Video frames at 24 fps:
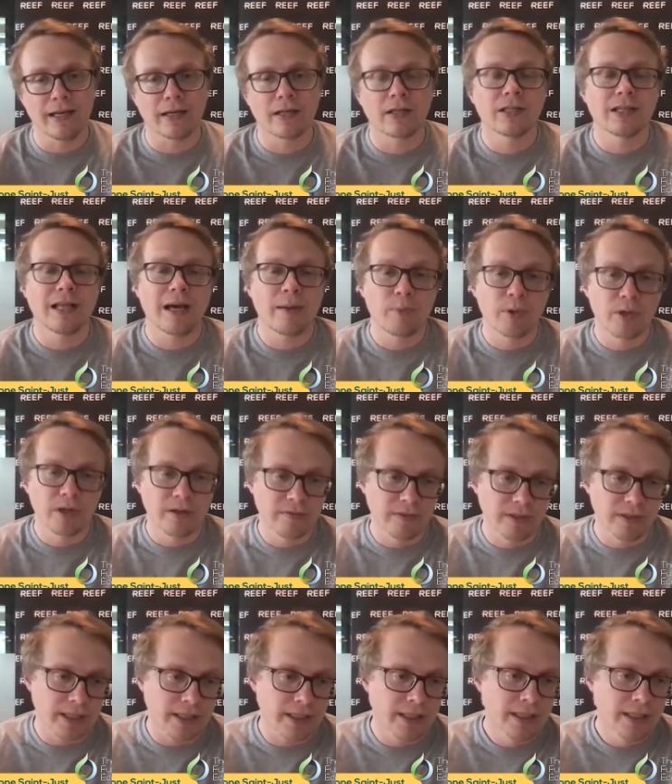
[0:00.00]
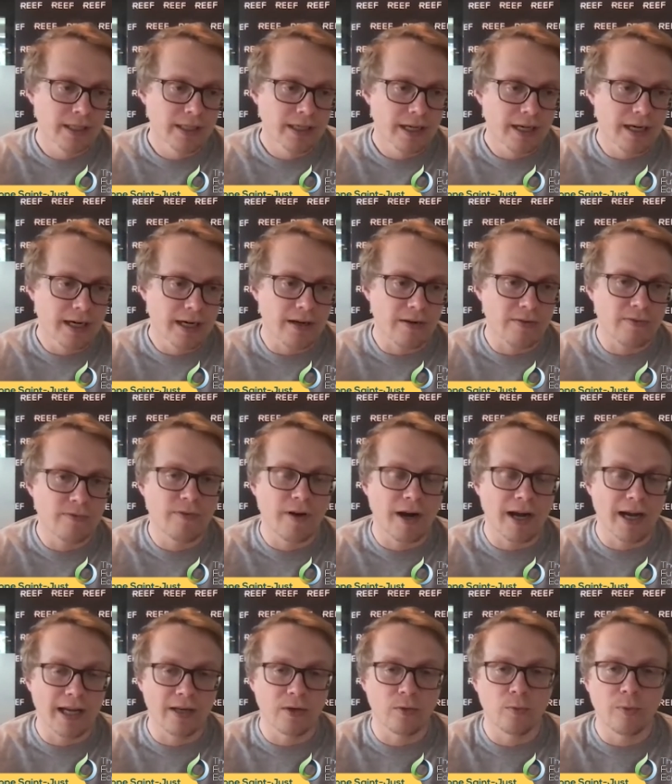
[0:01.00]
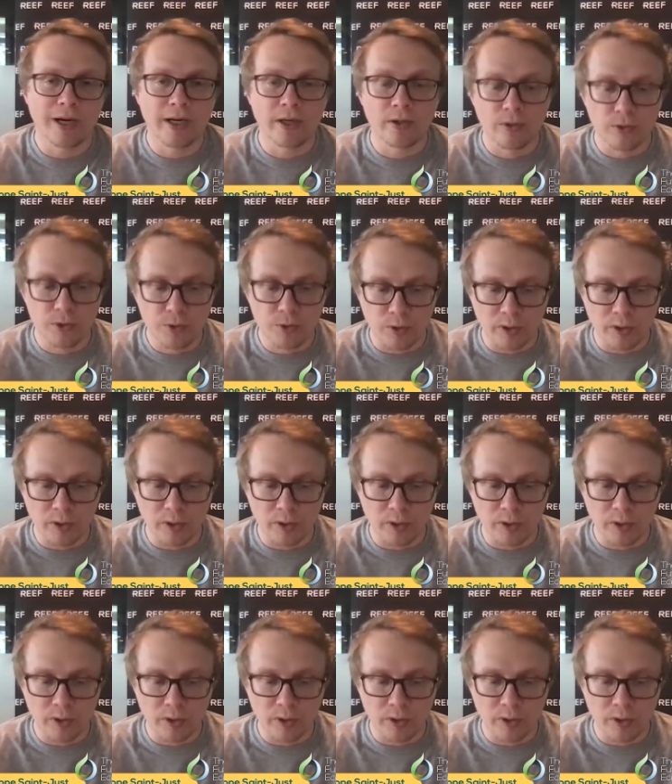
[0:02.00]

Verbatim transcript: collaboratively uh, find regulatory